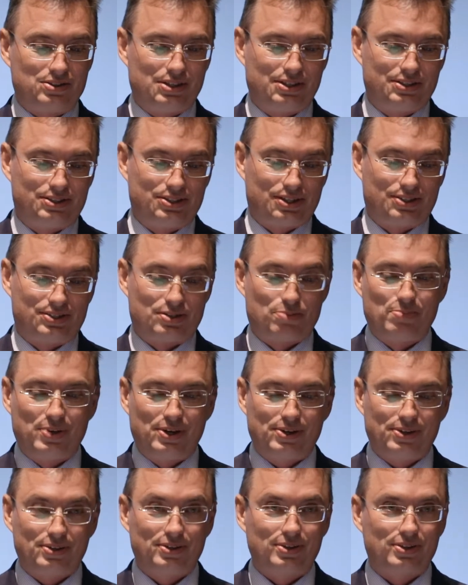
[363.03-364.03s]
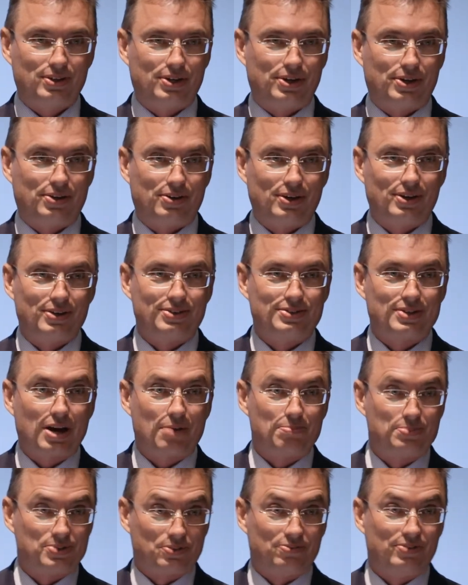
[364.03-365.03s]
it's just a mere curious
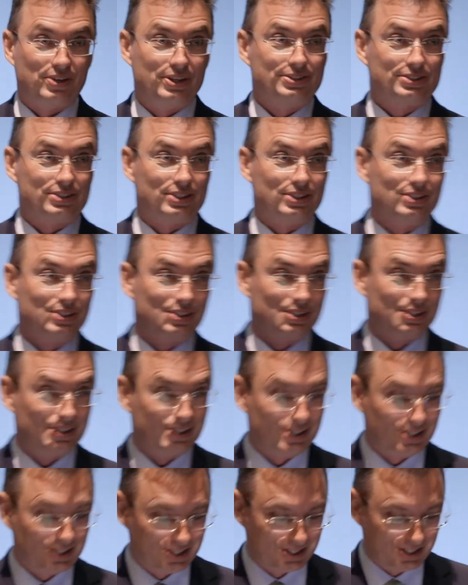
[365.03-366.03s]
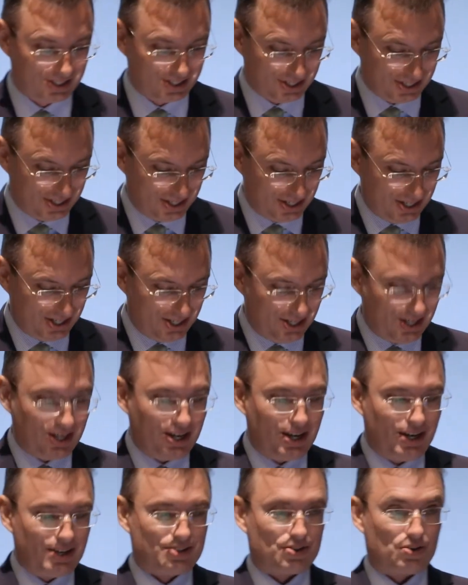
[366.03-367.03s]
observation.
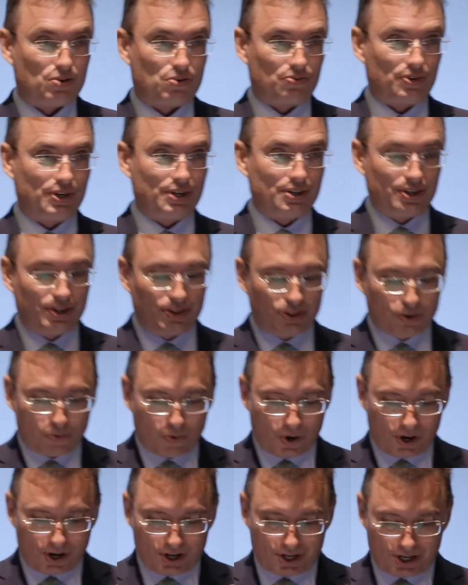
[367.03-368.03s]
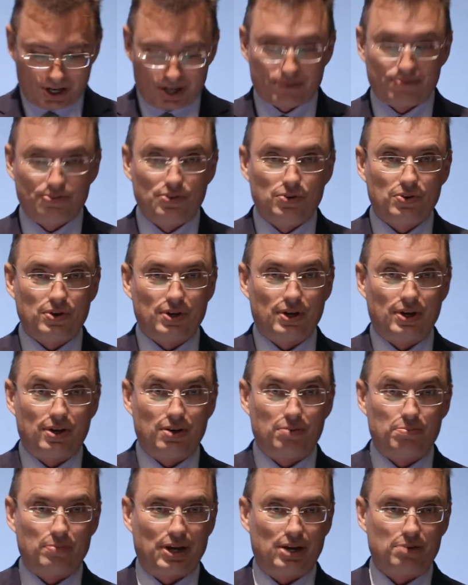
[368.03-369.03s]
So really the work of
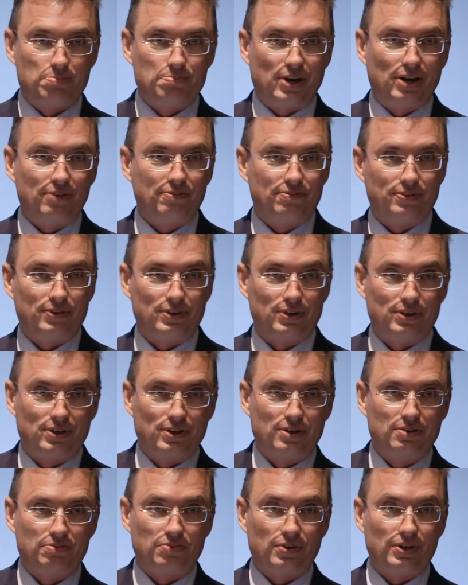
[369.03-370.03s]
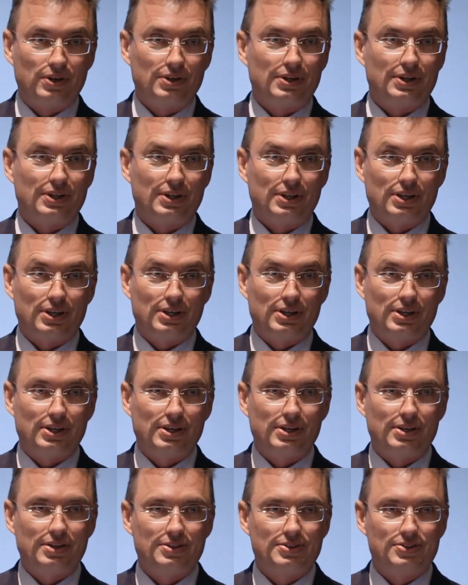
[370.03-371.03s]
Newcomb and Benford
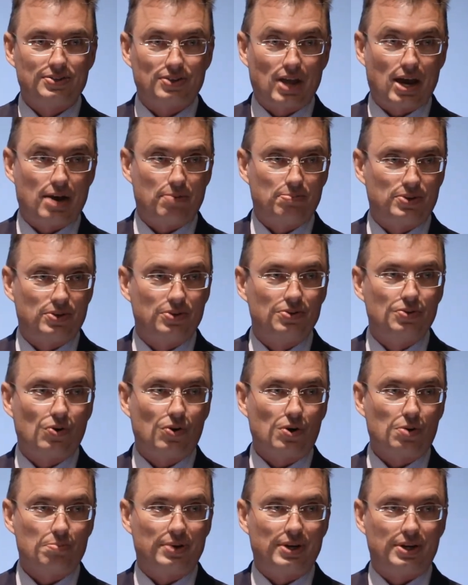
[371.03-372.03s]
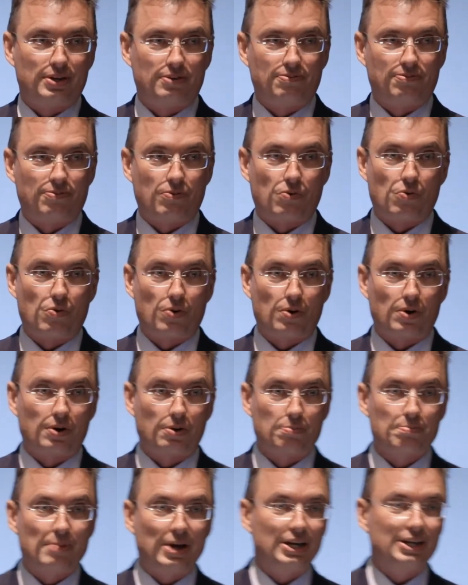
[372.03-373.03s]
really slept dormant for
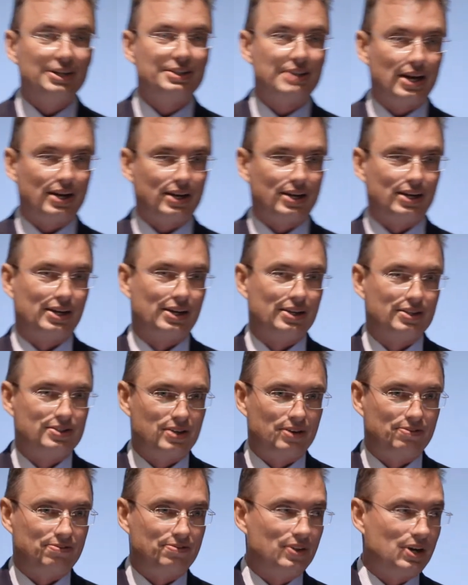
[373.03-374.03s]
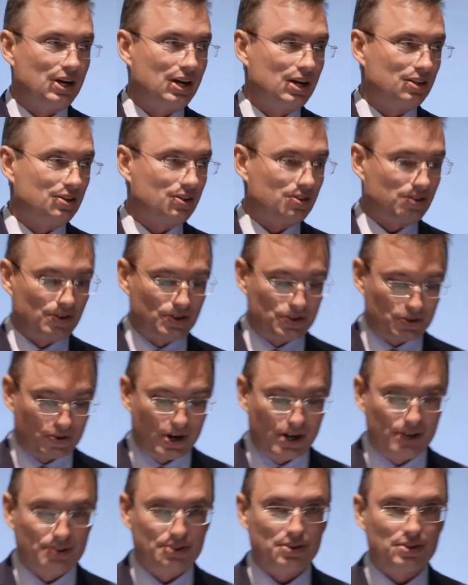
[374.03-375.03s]
many decades, if not close to
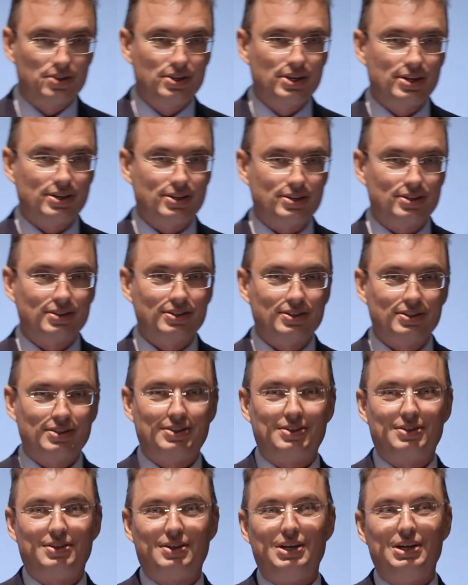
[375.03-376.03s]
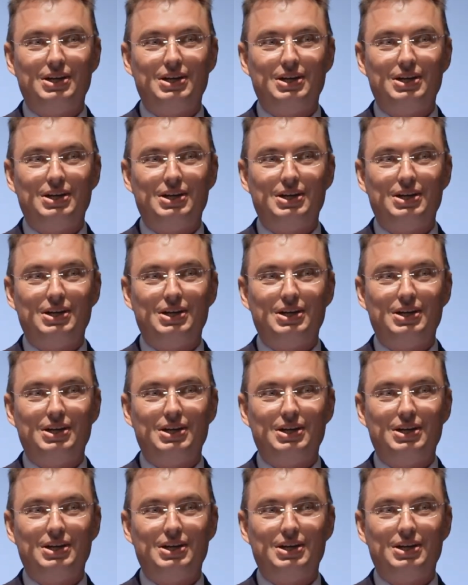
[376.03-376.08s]
100 years.